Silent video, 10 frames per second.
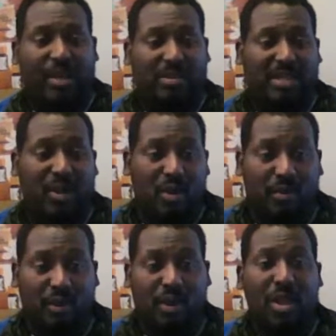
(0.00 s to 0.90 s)
Yon say de
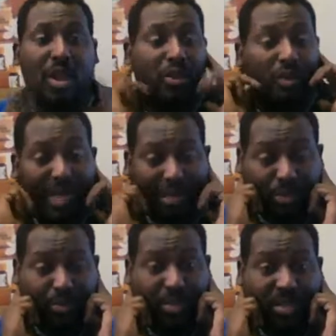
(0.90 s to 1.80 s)
moun, yo ta
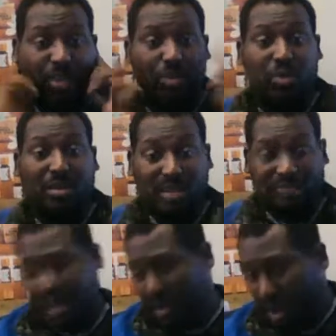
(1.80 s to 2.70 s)
supposé
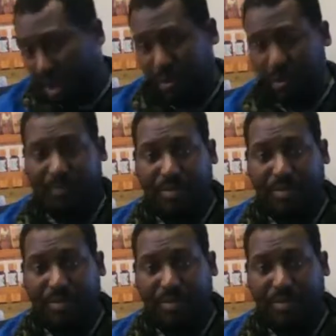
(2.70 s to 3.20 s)
nutrifier corps yo.